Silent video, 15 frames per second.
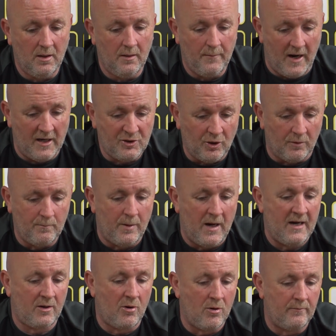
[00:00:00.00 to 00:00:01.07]
but I jump
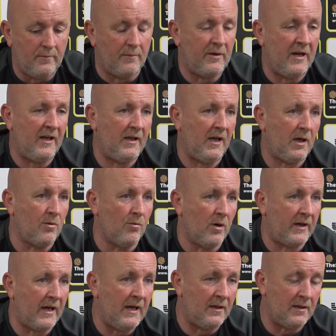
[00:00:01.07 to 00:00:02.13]
back up and I'm ready to go
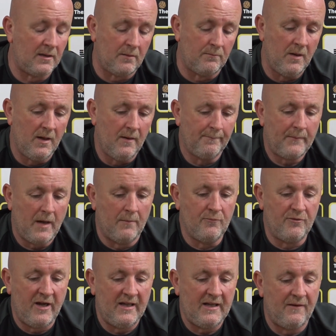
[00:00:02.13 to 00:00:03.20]
again, and I'm
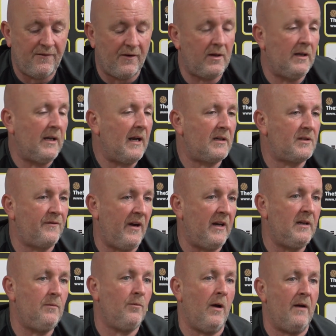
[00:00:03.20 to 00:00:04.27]
ready for the next
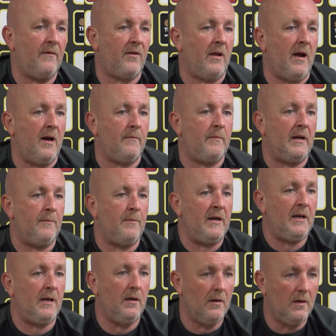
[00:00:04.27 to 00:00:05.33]
fight, whatever that may
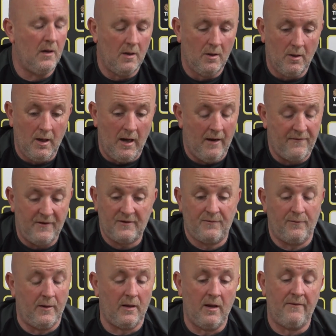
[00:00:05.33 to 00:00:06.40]
be. If it's
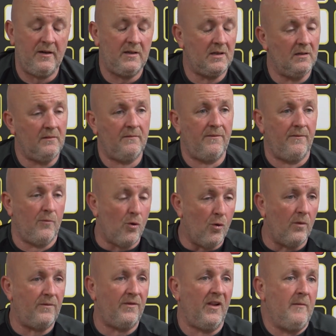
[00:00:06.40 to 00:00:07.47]
with Livingston,
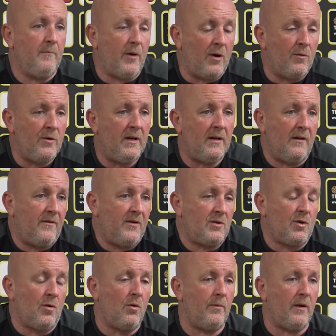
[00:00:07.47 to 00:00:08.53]
hopefully brilliant. If
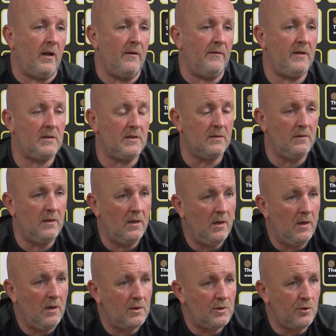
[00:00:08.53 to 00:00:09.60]
it's not with Livingston,
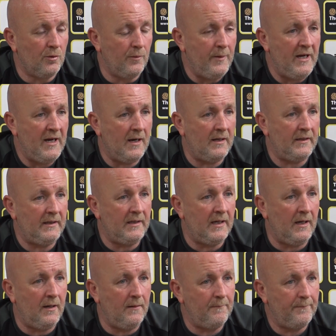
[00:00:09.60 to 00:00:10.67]
so be it. I need
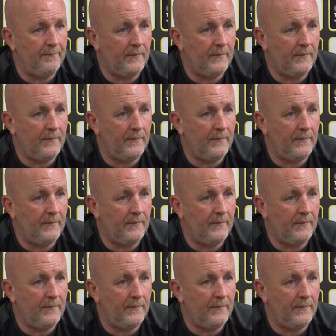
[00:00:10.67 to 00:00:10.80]
to